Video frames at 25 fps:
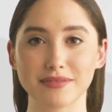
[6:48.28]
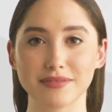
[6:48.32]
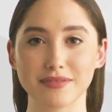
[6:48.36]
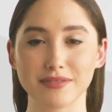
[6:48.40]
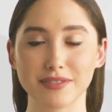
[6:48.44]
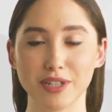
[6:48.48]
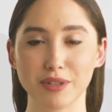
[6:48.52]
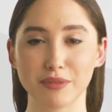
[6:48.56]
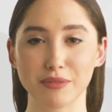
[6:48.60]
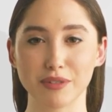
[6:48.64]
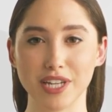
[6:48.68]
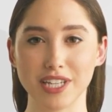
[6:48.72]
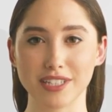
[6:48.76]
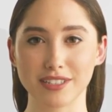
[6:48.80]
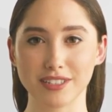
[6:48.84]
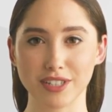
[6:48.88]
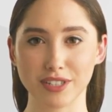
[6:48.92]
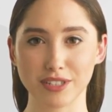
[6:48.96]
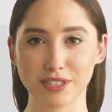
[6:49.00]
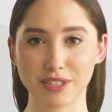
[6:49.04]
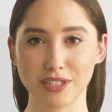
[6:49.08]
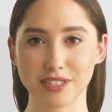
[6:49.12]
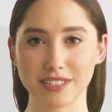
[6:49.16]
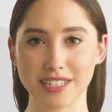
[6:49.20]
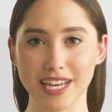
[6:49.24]
The
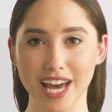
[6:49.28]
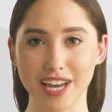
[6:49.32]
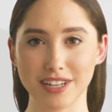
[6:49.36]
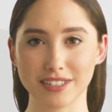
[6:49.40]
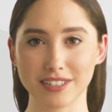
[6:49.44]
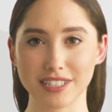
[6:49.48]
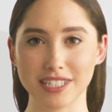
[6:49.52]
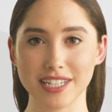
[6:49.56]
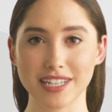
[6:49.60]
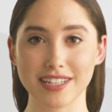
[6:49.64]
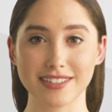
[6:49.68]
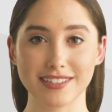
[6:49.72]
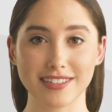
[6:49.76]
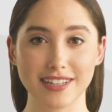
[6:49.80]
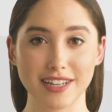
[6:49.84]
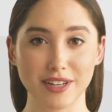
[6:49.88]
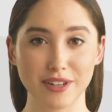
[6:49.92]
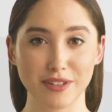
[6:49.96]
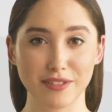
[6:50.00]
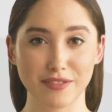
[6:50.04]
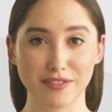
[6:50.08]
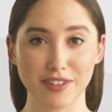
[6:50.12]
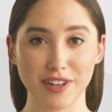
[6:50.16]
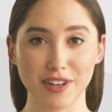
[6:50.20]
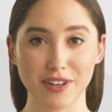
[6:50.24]
researchers had to
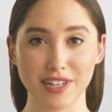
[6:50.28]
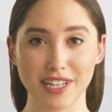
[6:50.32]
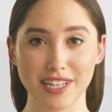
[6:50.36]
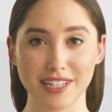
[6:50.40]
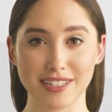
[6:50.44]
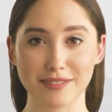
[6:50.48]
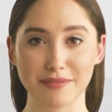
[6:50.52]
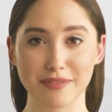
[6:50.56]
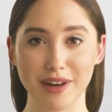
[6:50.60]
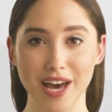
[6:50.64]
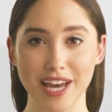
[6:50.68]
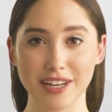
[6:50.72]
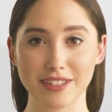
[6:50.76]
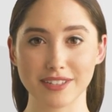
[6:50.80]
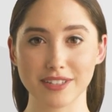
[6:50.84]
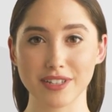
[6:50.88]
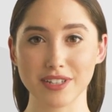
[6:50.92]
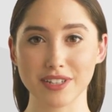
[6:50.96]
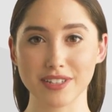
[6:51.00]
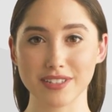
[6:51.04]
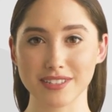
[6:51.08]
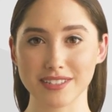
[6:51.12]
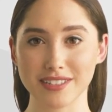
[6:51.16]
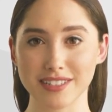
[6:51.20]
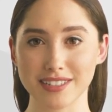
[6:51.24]
consider various
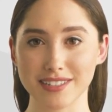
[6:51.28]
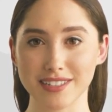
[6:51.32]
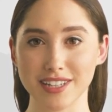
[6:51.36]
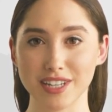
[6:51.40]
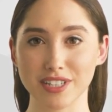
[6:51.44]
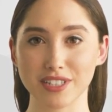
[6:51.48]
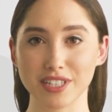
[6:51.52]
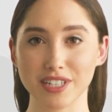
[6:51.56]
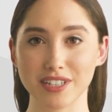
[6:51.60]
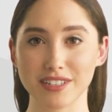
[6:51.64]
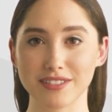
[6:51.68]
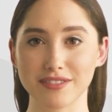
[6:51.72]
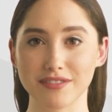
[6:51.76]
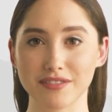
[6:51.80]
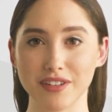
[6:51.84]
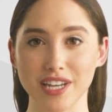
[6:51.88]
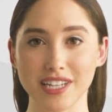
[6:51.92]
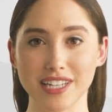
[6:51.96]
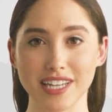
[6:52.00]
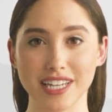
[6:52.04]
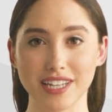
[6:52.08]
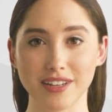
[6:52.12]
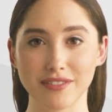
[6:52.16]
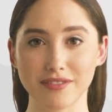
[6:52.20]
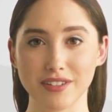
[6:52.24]
factors, such as
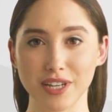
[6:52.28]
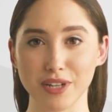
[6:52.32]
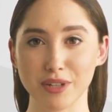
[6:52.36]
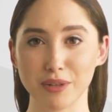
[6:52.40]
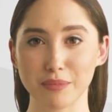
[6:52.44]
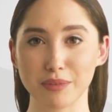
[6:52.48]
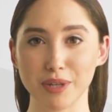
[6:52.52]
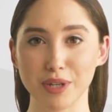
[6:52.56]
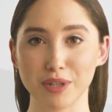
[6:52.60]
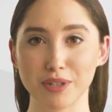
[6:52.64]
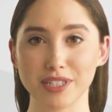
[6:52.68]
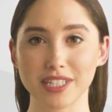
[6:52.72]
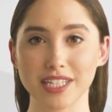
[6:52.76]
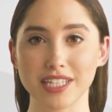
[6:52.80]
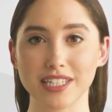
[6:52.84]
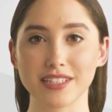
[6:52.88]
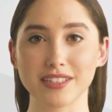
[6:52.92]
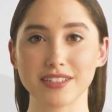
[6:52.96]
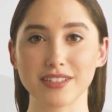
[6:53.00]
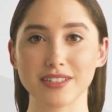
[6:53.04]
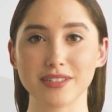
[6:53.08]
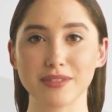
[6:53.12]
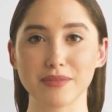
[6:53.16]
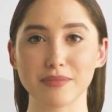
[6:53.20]
funding availability,